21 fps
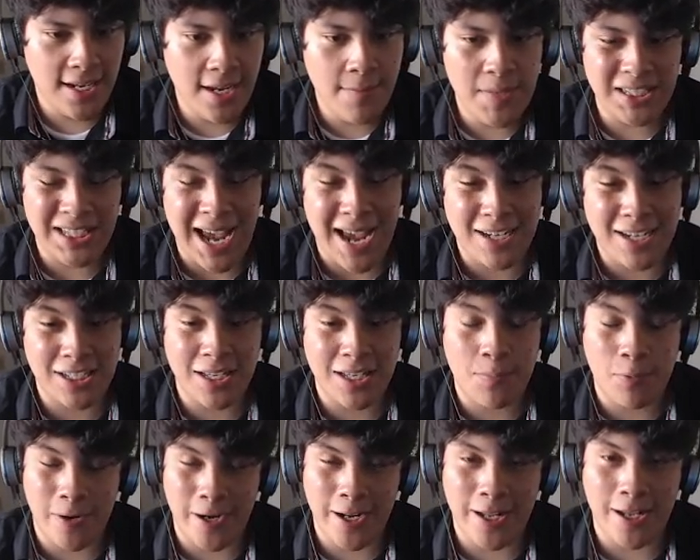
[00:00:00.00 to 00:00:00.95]
is actually
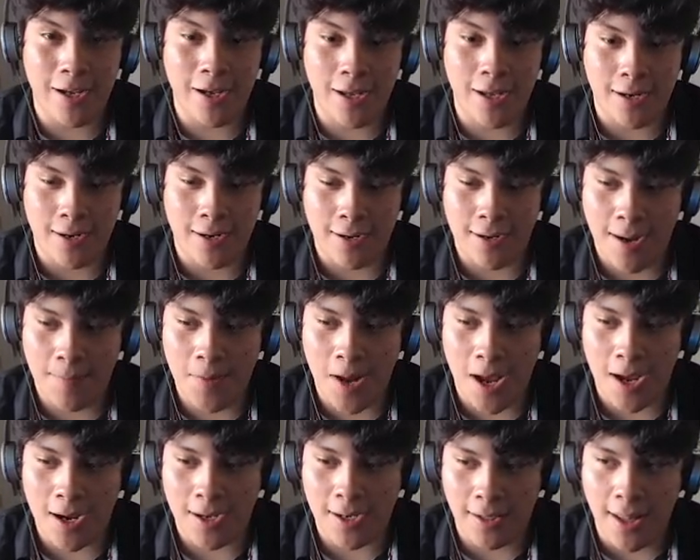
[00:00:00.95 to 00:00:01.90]
pretty good. I'm
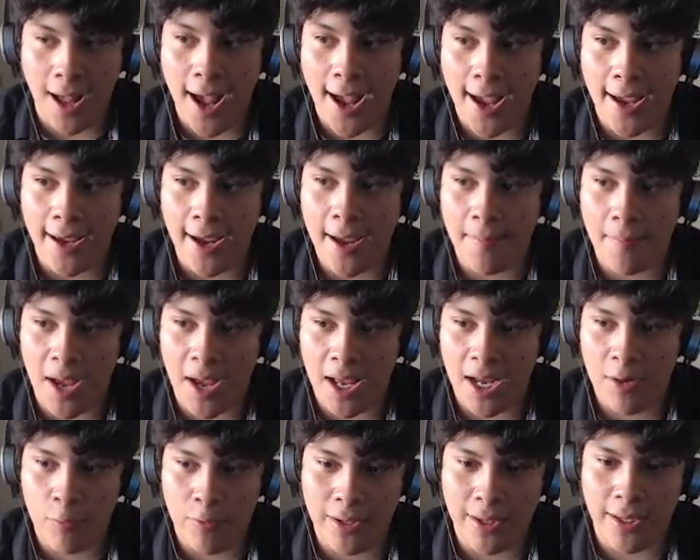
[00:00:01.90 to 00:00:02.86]
not gonna lie. I, I
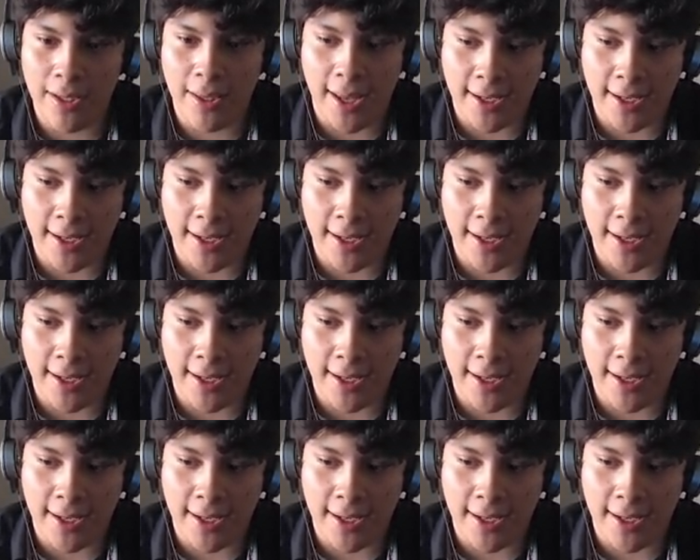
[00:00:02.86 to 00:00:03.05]
really like